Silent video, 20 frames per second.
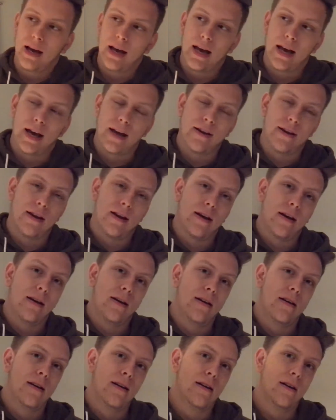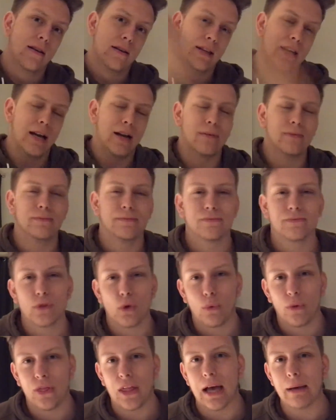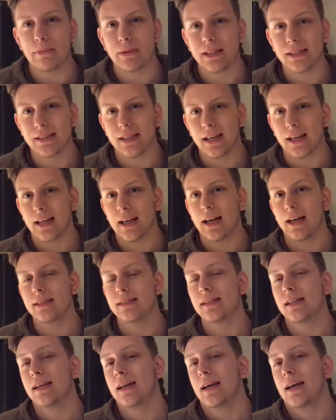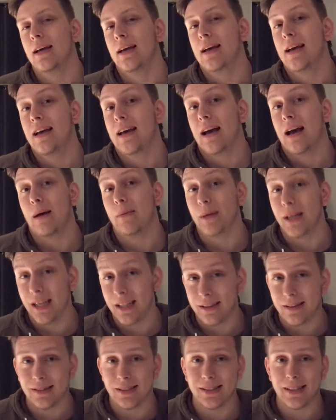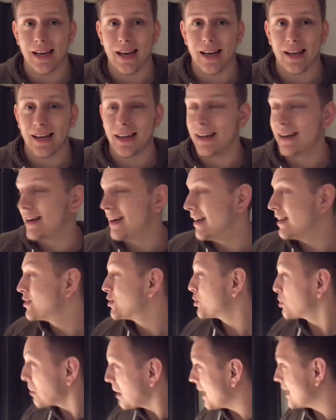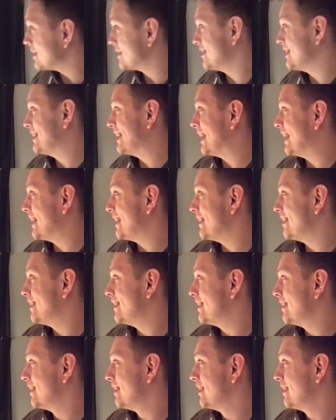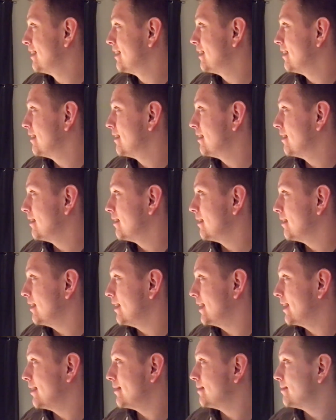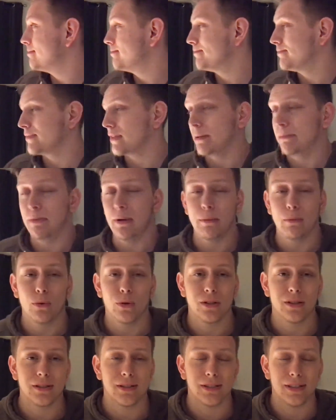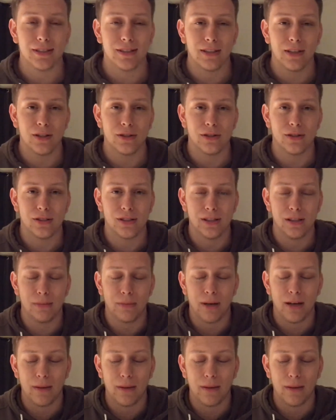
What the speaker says: And yeah, with that being said, guys, I'm gonna hit the sack and try to get a bit more than 6 hours of sleep.